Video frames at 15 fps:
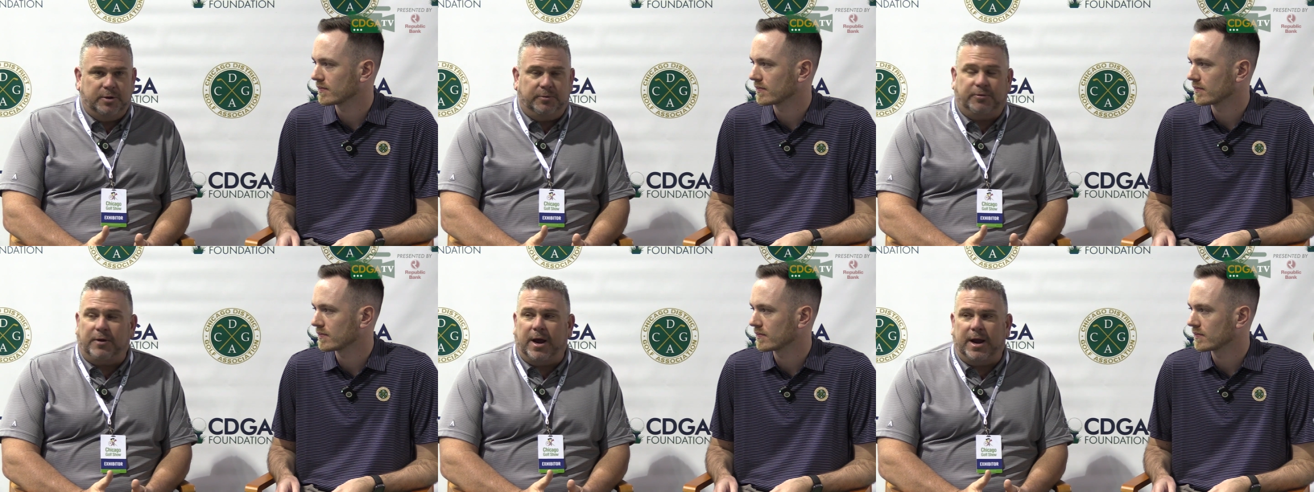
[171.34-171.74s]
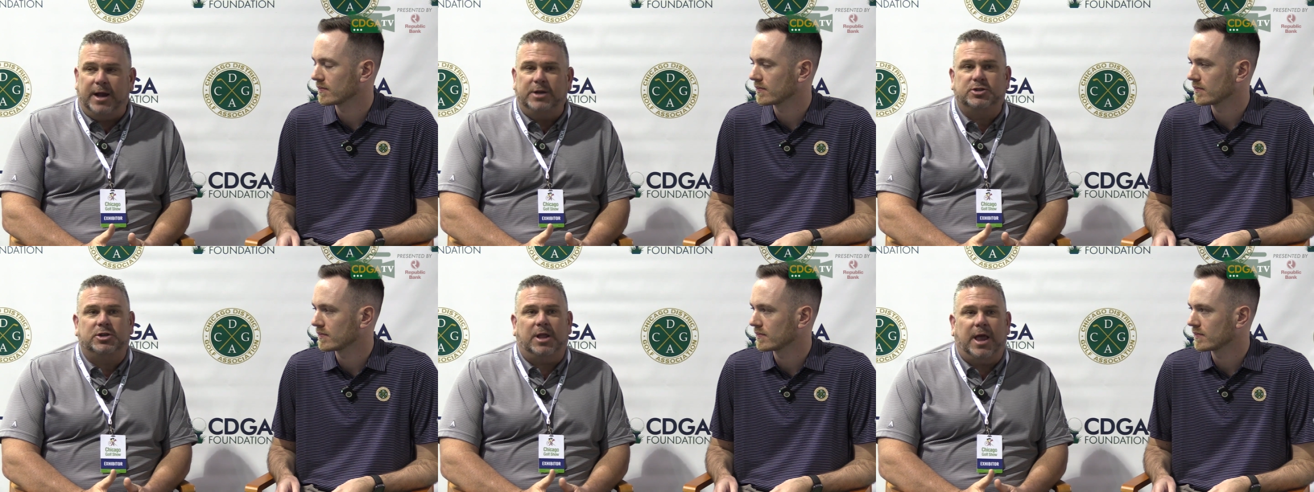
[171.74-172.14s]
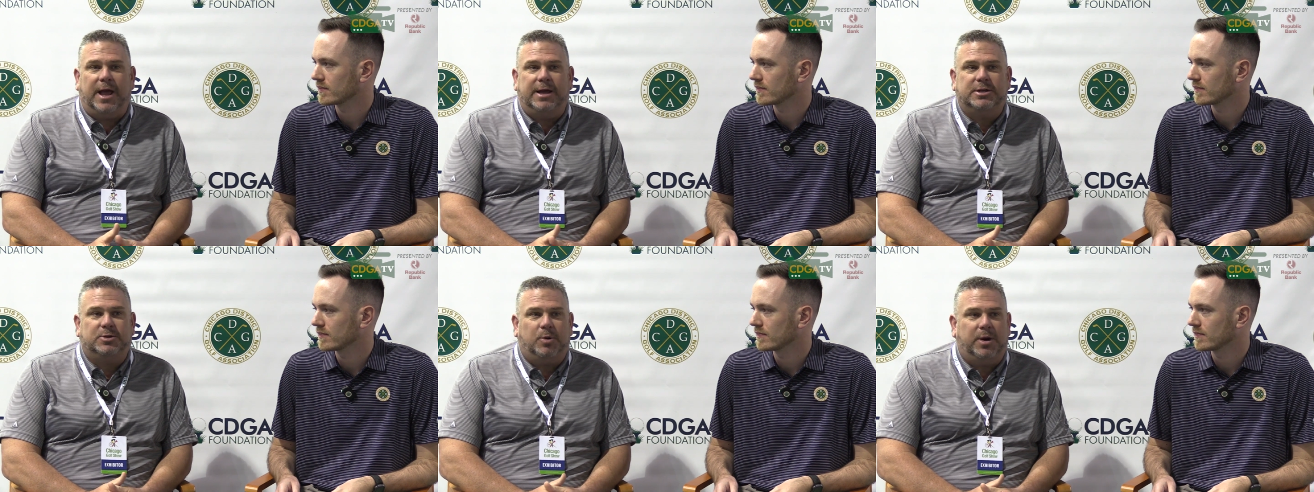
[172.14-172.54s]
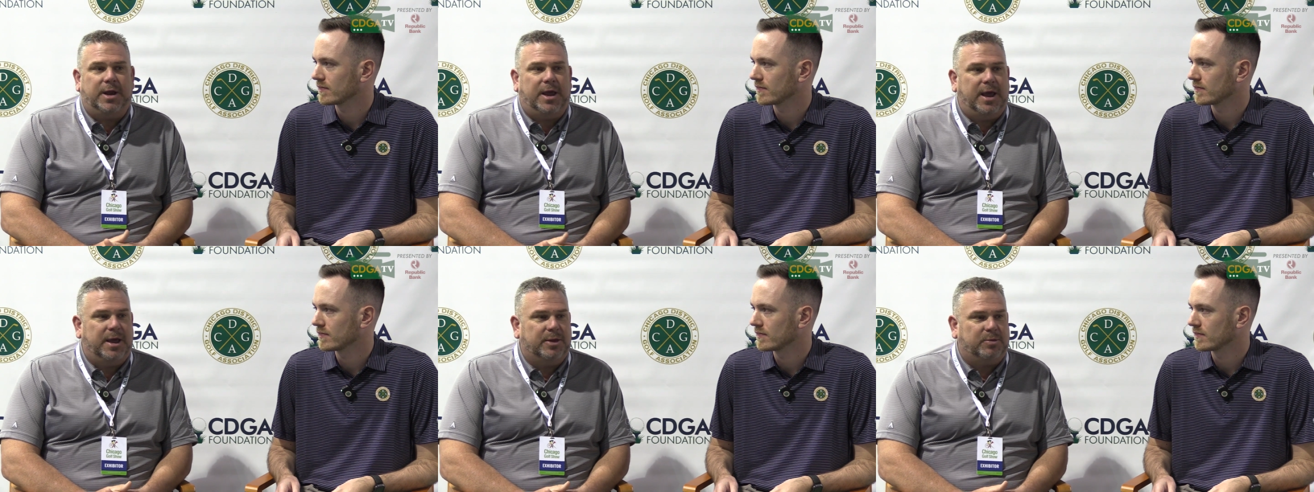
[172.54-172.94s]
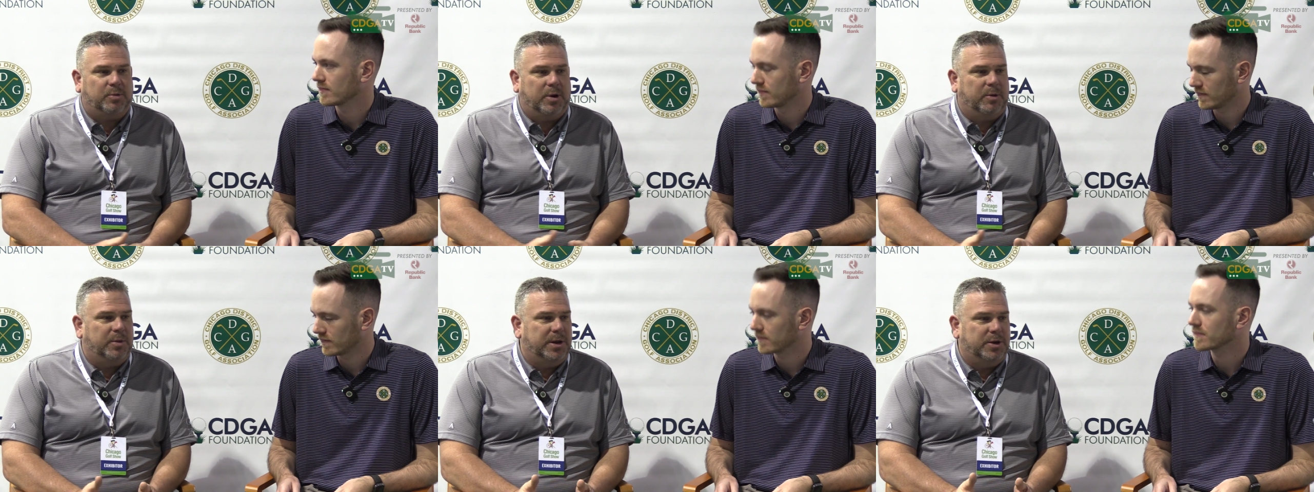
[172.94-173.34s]
Speaker 1: to Friday, July 28th,
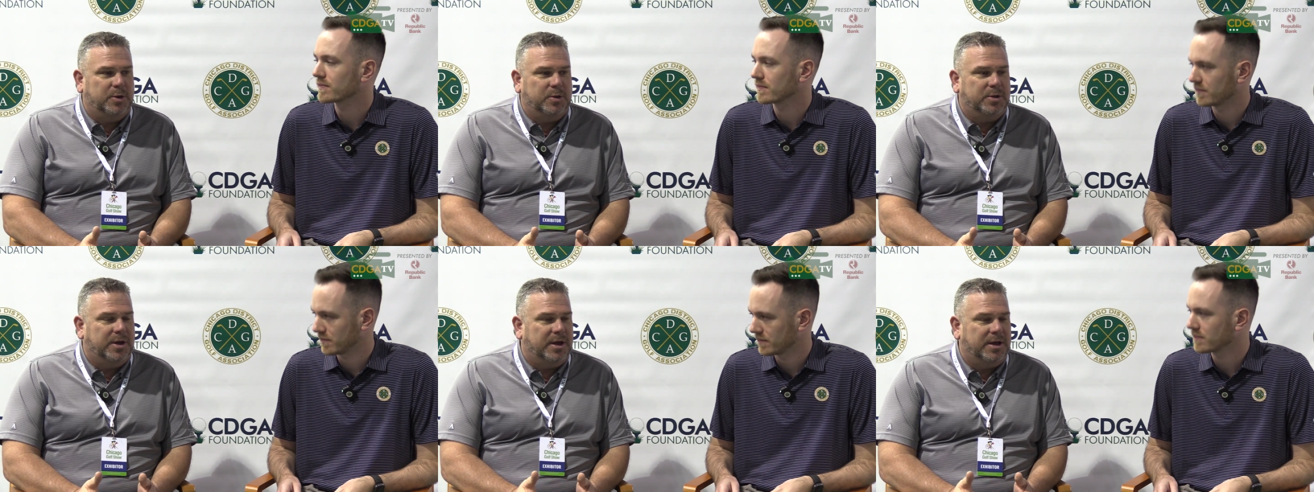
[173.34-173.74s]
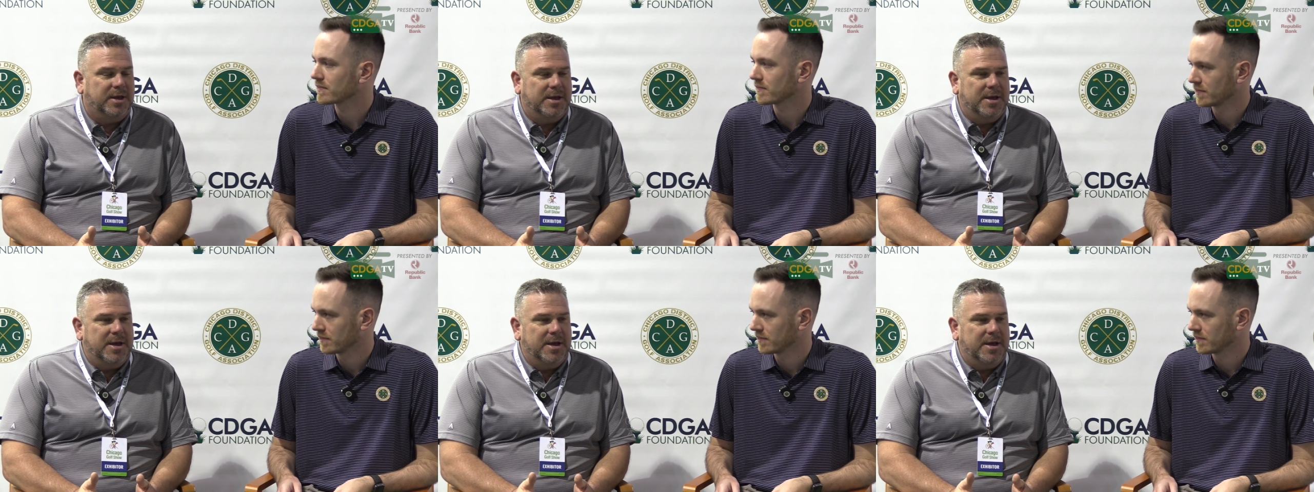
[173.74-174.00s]
where we do the